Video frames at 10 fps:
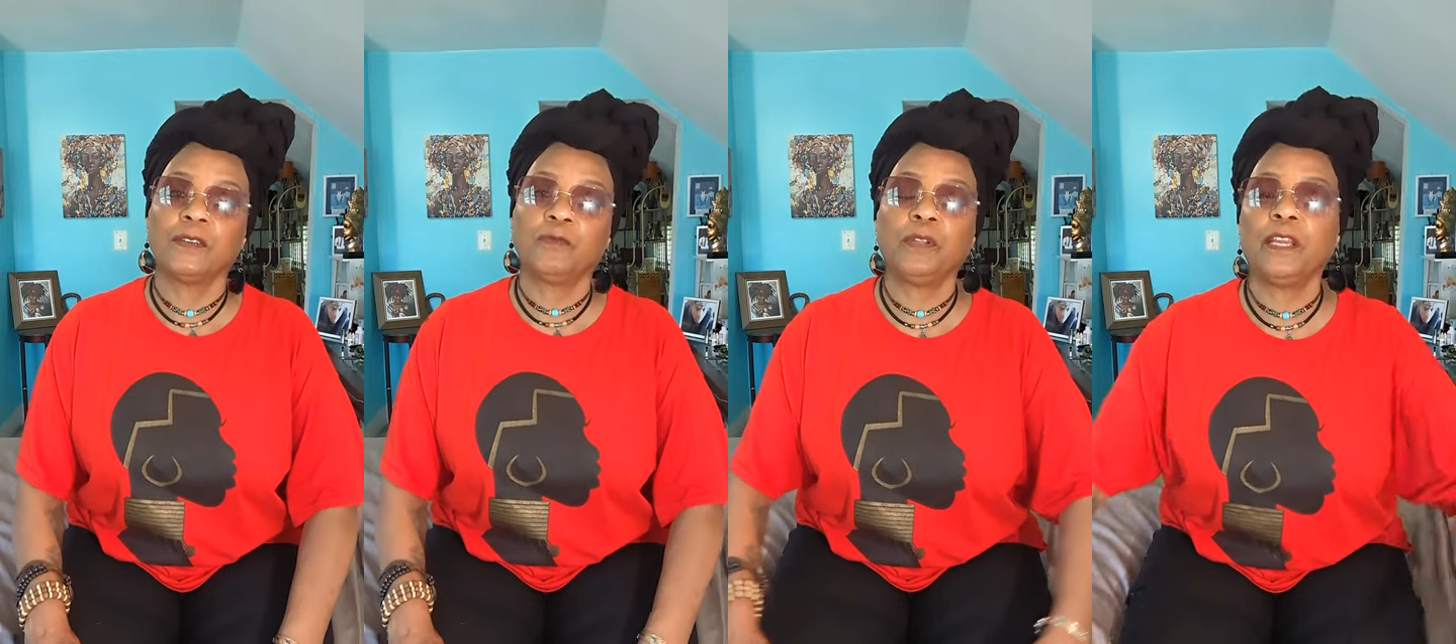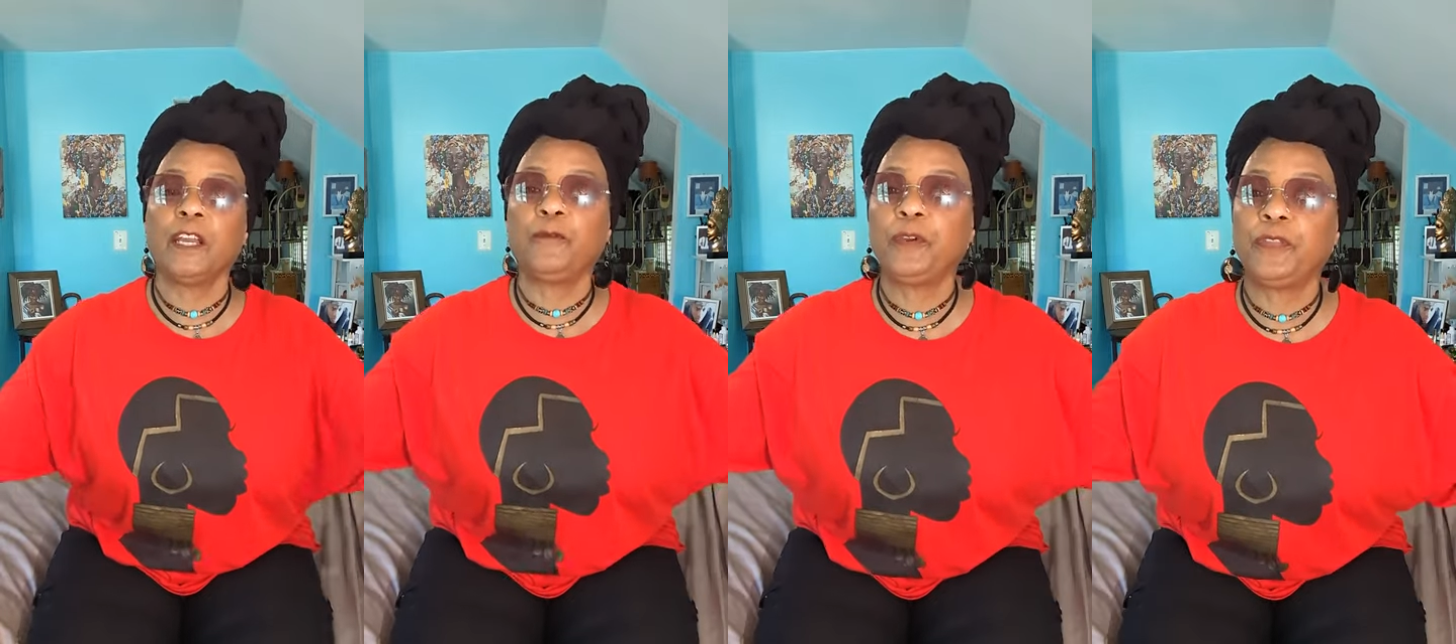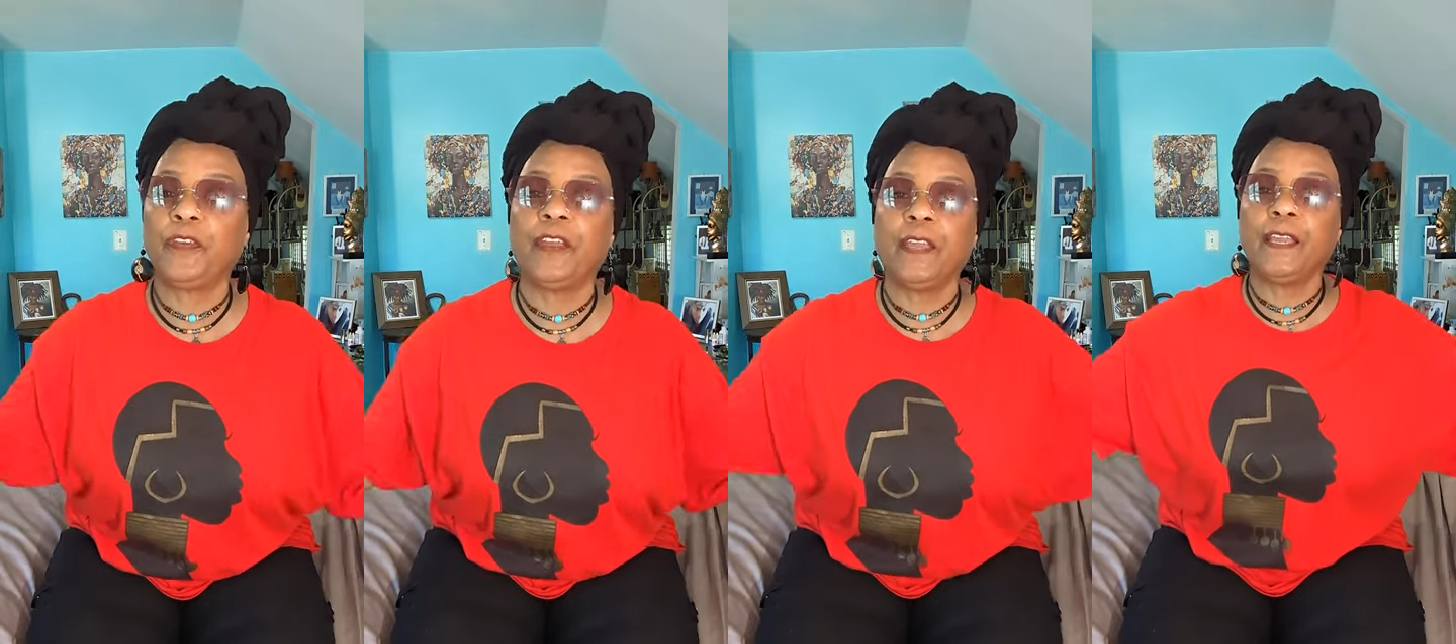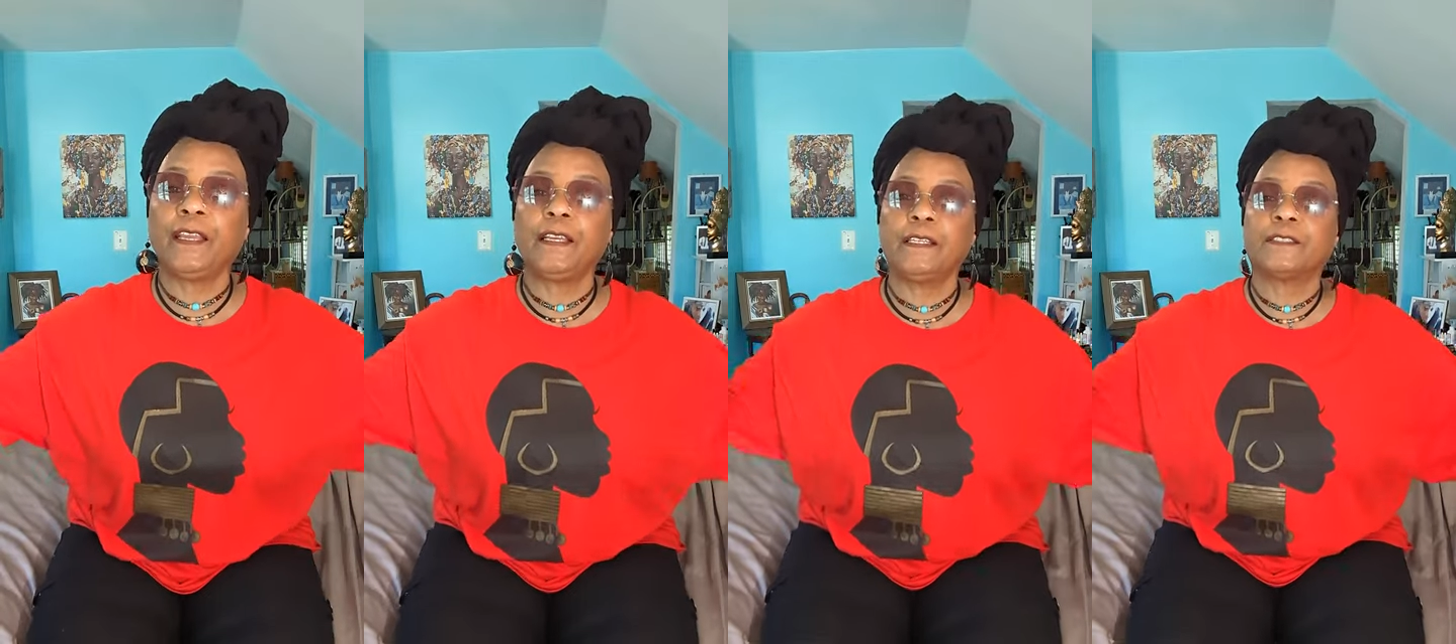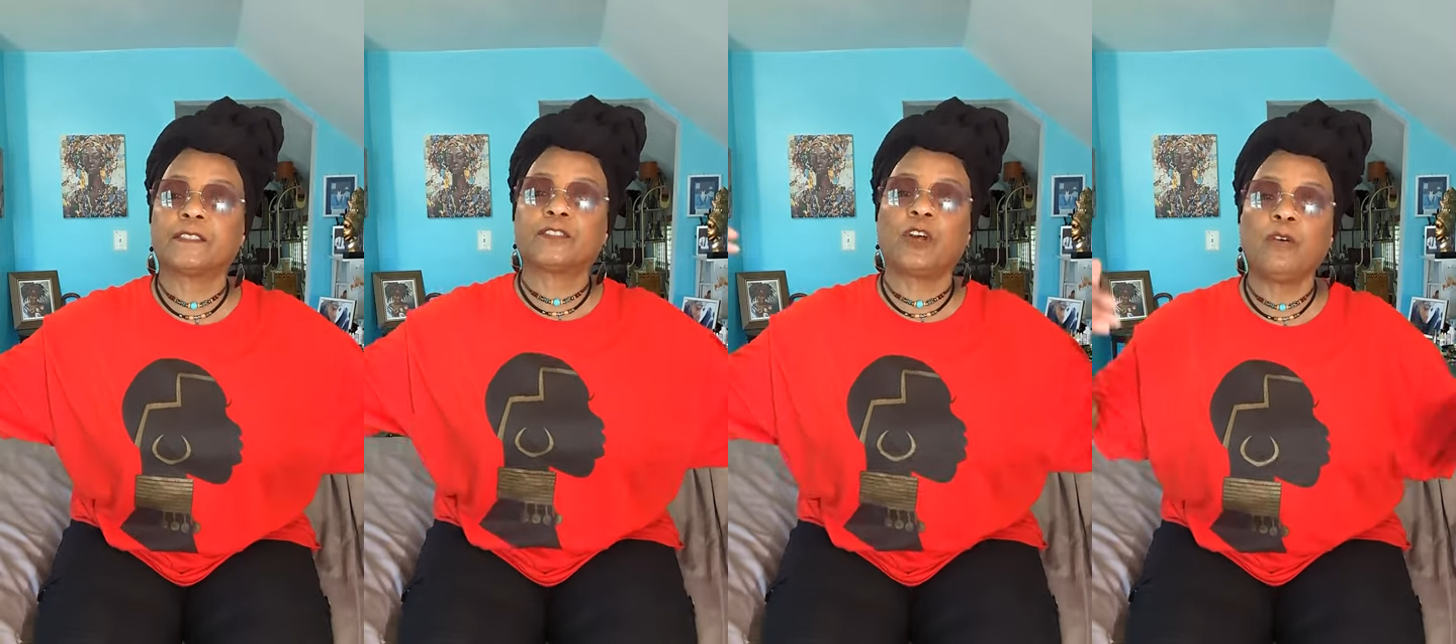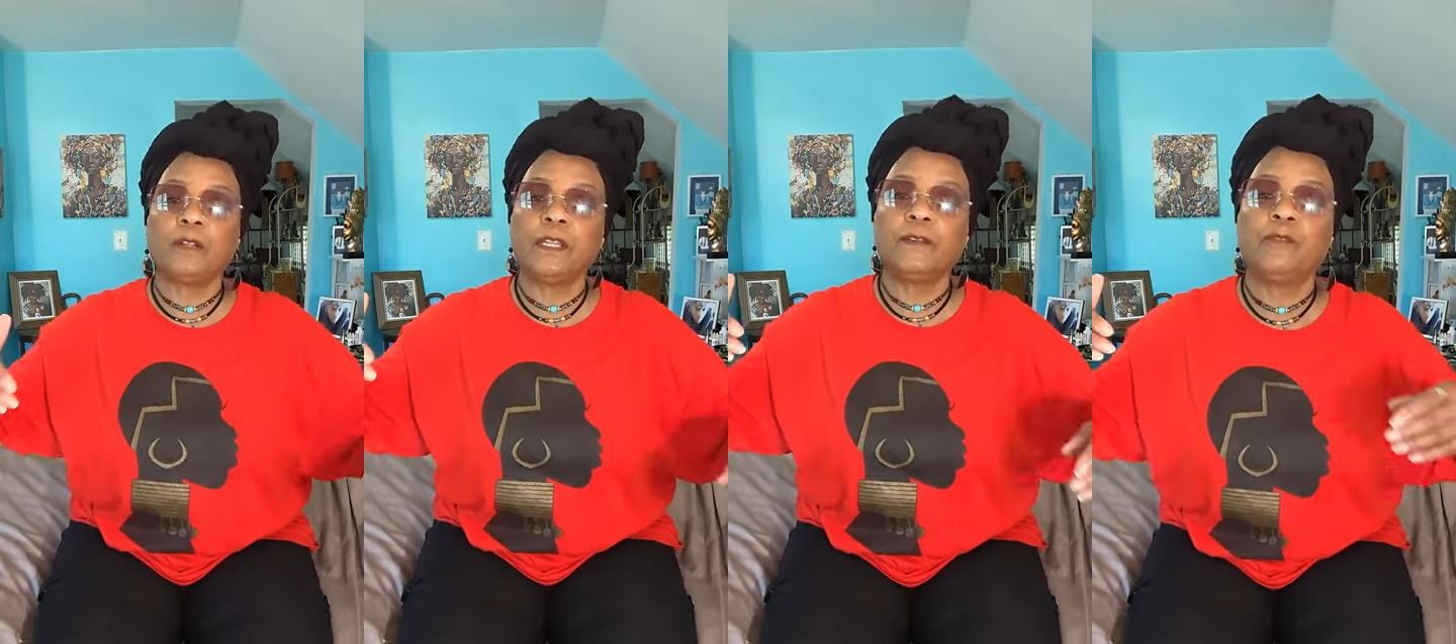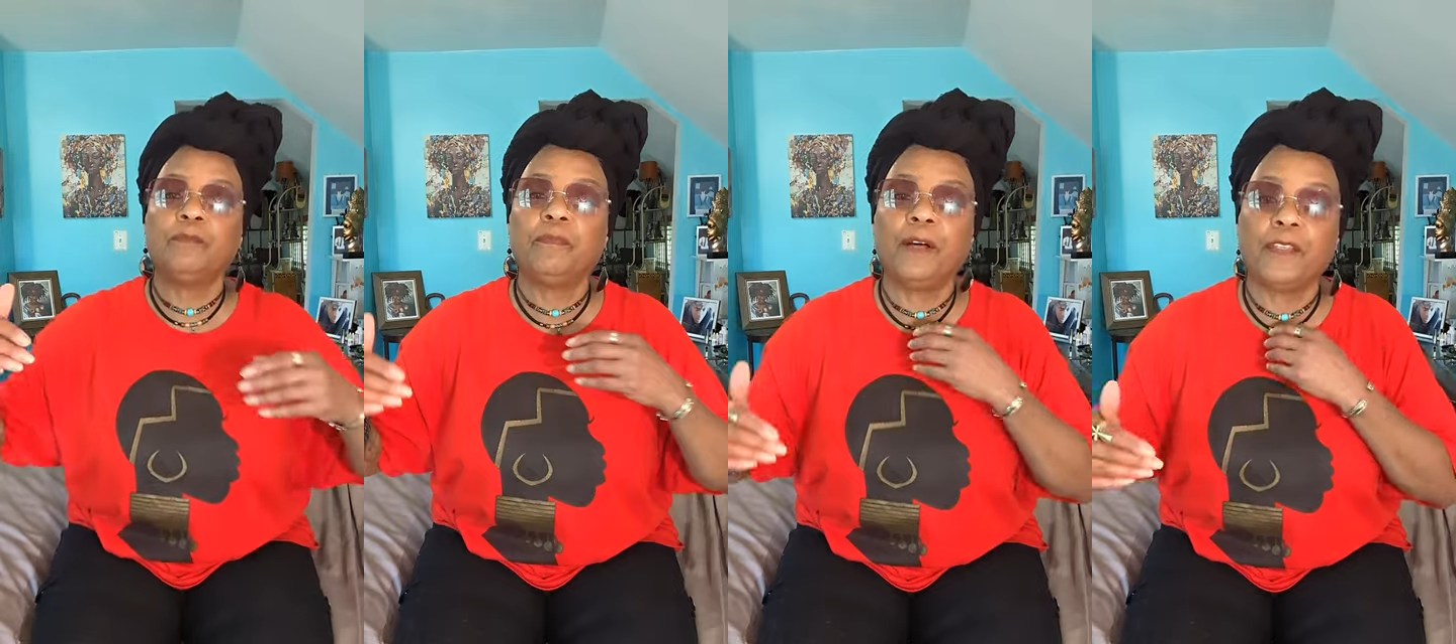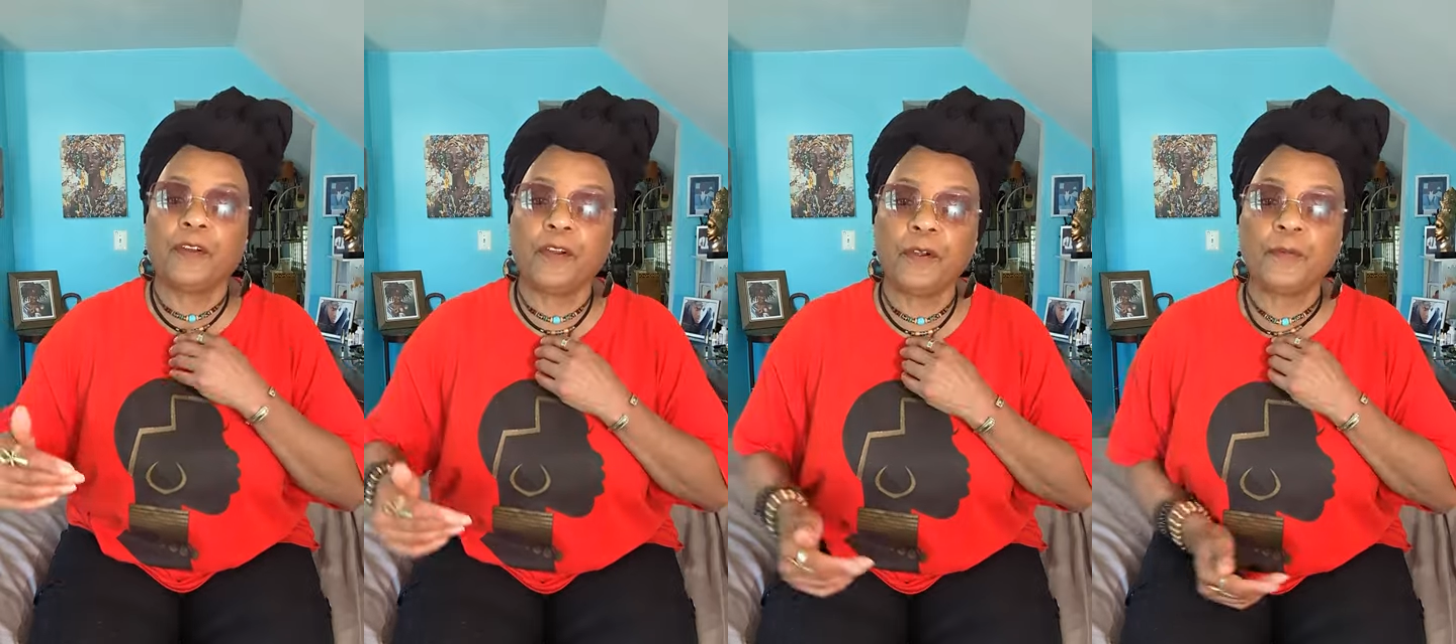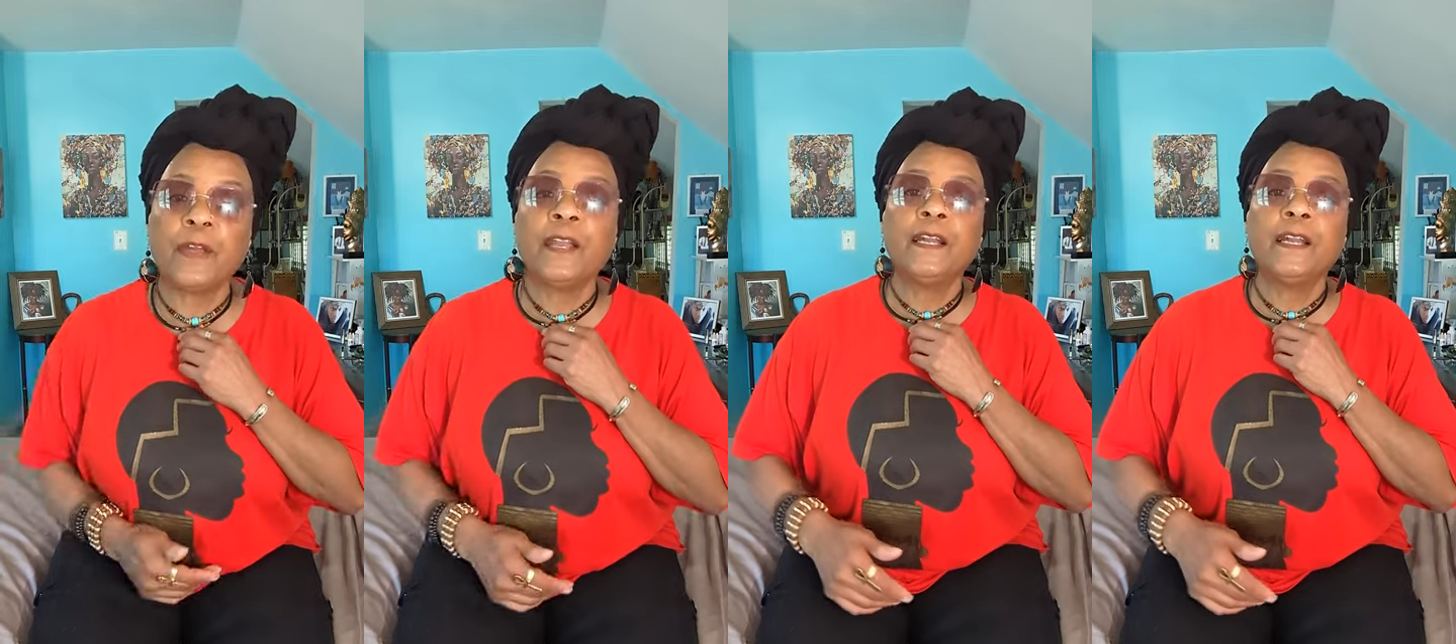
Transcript: When everything is totally, when Mother Earth